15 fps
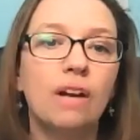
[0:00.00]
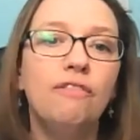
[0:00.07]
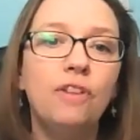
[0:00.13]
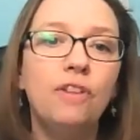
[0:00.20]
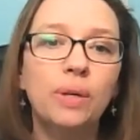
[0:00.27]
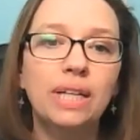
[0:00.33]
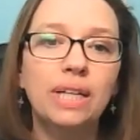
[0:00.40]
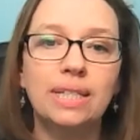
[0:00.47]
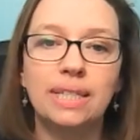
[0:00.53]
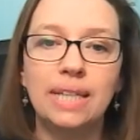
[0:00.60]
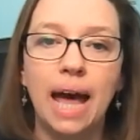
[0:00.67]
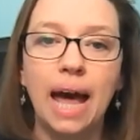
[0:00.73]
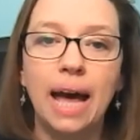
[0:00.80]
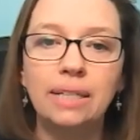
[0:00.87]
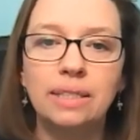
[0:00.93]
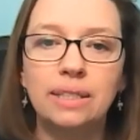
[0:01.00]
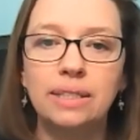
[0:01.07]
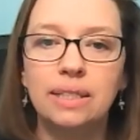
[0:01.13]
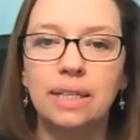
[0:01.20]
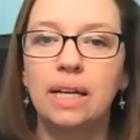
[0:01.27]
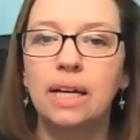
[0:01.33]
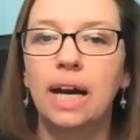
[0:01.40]
Focused
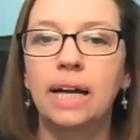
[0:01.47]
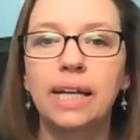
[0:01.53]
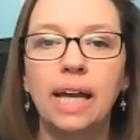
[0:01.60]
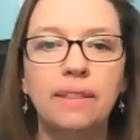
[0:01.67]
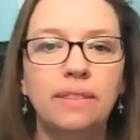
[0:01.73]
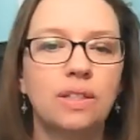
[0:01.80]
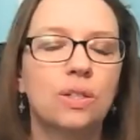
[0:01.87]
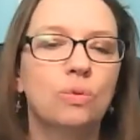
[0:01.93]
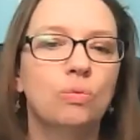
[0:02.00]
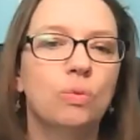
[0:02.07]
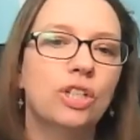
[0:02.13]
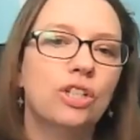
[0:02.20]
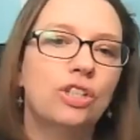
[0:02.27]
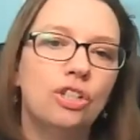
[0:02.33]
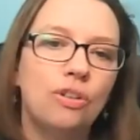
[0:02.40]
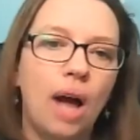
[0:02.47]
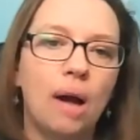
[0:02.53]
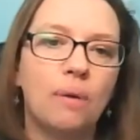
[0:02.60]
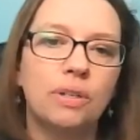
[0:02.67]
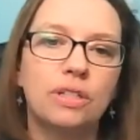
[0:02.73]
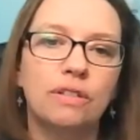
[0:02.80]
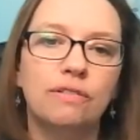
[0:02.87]
tasks. Again, this is 1 to 2
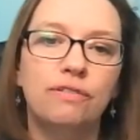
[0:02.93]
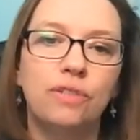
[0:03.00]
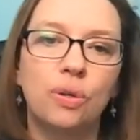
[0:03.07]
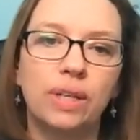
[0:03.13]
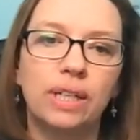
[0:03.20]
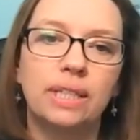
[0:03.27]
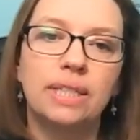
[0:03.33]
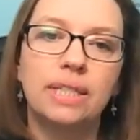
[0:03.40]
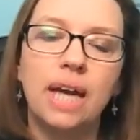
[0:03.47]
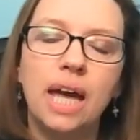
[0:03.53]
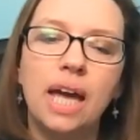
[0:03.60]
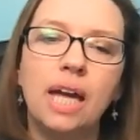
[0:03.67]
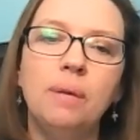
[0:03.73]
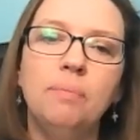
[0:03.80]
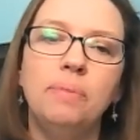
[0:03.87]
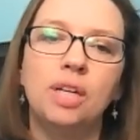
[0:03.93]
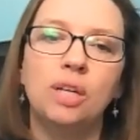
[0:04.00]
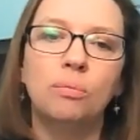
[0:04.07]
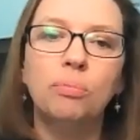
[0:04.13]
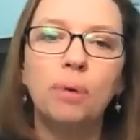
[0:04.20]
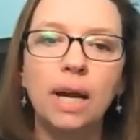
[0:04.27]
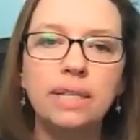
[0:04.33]
hours of focused time,
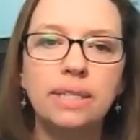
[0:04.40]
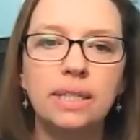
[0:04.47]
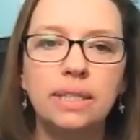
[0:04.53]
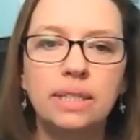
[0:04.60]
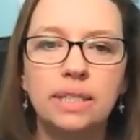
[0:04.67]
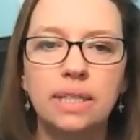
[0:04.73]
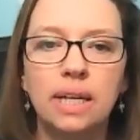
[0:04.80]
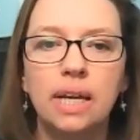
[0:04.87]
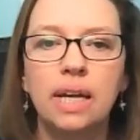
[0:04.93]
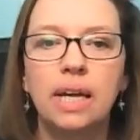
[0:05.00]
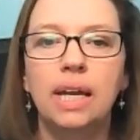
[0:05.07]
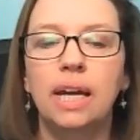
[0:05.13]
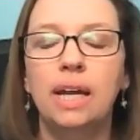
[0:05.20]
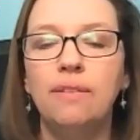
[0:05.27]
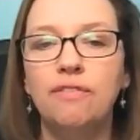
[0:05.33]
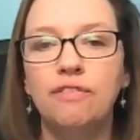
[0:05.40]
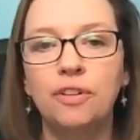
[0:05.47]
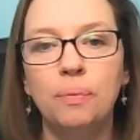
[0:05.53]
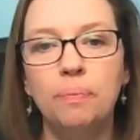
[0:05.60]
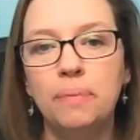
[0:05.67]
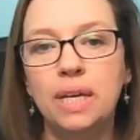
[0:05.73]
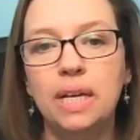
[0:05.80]
being present. And for
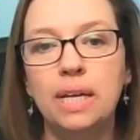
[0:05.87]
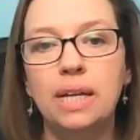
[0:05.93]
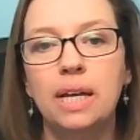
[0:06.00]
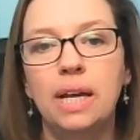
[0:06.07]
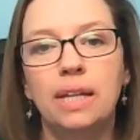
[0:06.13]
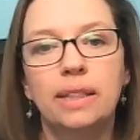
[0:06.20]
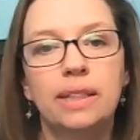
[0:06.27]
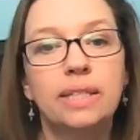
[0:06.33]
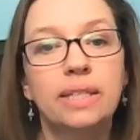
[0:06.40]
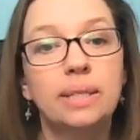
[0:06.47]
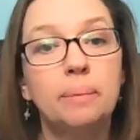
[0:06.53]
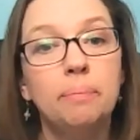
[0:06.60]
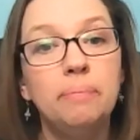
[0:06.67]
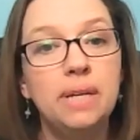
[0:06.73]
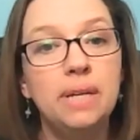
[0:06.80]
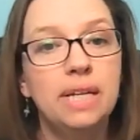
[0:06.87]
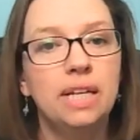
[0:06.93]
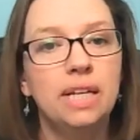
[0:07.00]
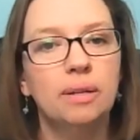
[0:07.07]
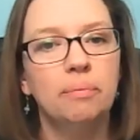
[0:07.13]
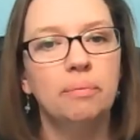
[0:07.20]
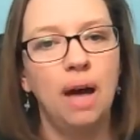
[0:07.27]
me, this is a
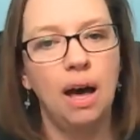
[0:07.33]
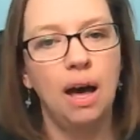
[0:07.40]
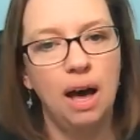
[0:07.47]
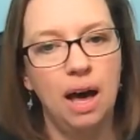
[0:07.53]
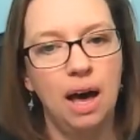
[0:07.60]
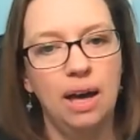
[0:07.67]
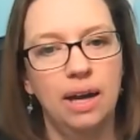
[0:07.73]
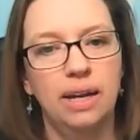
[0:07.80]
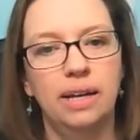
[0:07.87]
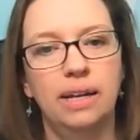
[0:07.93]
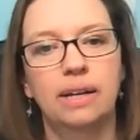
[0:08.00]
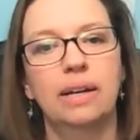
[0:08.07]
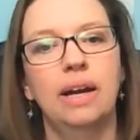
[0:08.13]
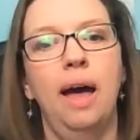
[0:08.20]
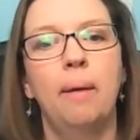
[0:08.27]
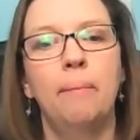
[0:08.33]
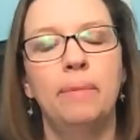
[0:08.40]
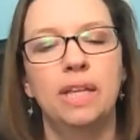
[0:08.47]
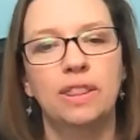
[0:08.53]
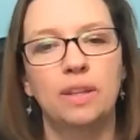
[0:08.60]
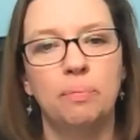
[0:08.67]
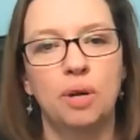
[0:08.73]
medium high
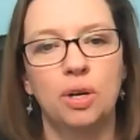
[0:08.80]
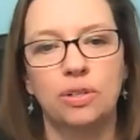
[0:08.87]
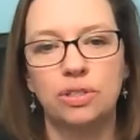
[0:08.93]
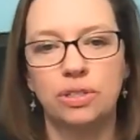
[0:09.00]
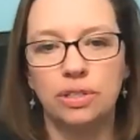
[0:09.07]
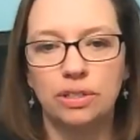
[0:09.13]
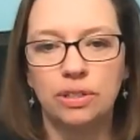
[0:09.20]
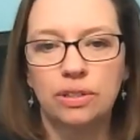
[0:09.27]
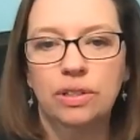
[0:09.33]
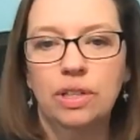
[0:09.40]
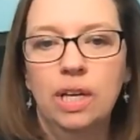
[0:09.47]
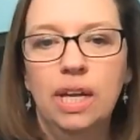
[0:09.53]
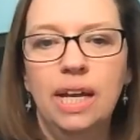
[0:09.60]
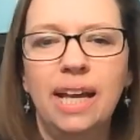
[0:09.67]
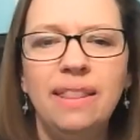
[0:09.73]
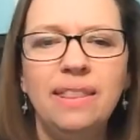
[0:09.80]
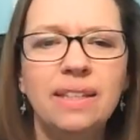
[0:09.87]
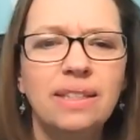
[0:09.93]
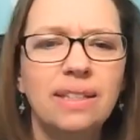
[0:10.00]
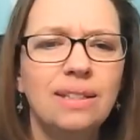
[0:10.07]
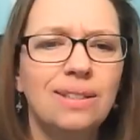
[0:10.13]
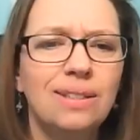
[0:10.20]
in the personal. And this
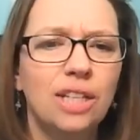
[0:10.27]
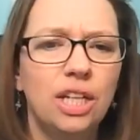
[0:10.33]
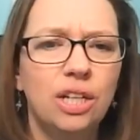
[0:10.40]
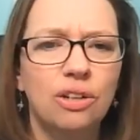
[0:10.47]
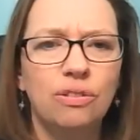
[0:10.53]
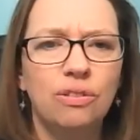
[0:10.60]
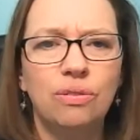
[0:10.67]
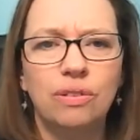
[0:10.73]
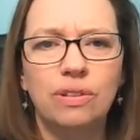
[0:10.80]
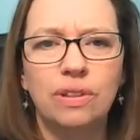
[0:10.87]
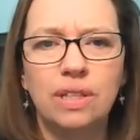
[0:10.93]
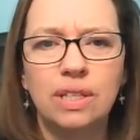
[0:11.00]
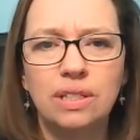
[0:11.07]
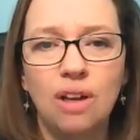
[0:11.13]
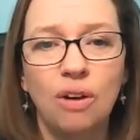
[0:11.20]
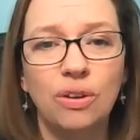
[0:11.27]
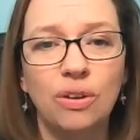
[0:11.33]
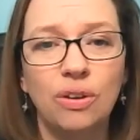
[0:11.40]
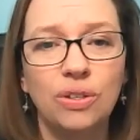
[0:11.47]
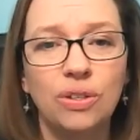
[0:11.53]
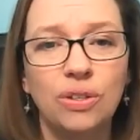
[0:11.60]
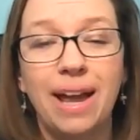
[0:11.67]
is, this
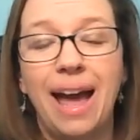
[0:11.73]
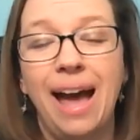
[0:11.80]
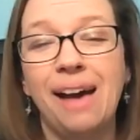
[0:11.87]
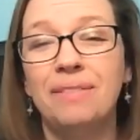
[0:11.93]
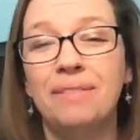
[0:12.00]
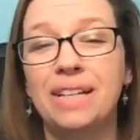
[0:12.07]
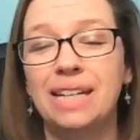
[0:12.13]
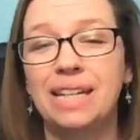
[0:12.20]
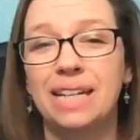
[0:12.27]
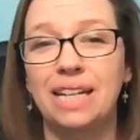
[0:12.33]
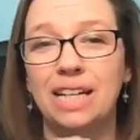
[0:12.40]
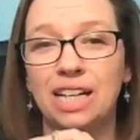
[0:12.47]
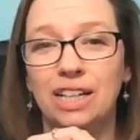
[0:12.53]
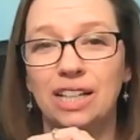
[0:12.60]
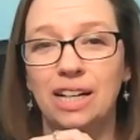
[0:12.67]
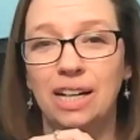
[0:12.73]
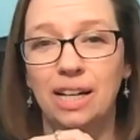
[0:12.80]
also I have in here.